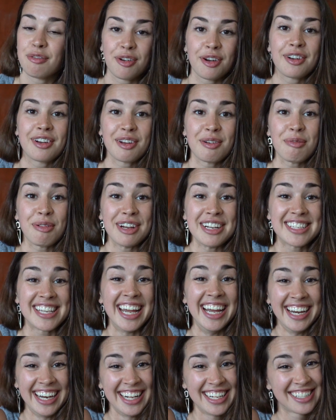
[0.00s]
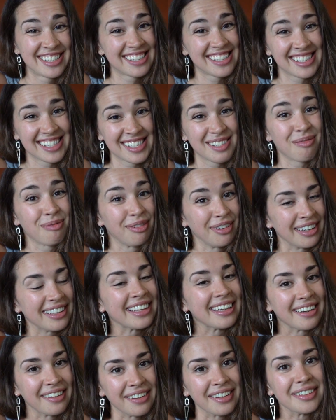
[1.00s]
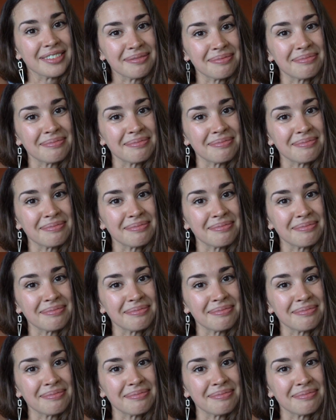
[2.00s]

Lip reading: for good reason. It's really good.